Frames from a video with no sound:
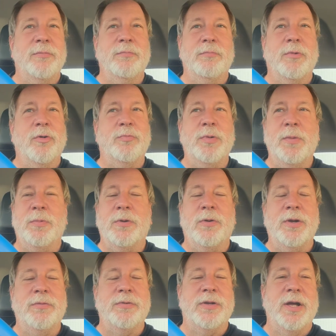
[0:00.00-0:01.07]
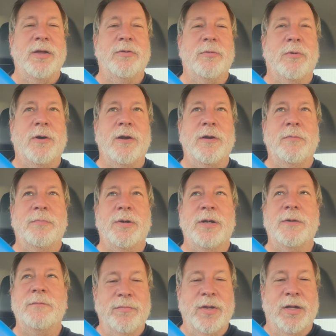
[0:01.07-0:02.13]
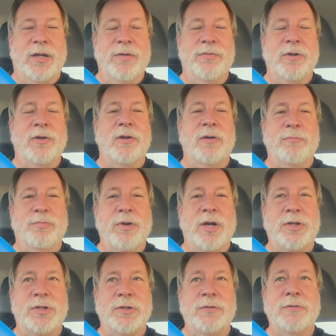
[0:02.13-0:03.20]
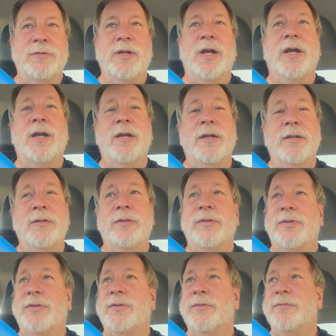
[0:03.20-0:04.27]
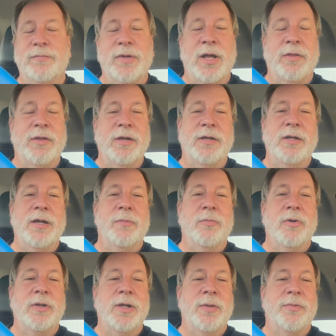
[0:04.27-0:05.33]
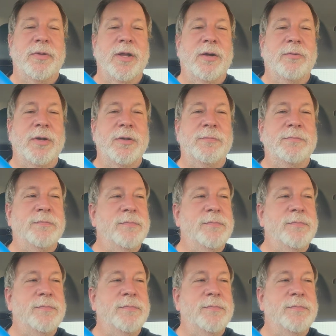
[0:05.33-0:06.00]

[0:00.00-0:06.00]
Most people don't even take the water, but it gives a good impression, and I think you get more tips that way.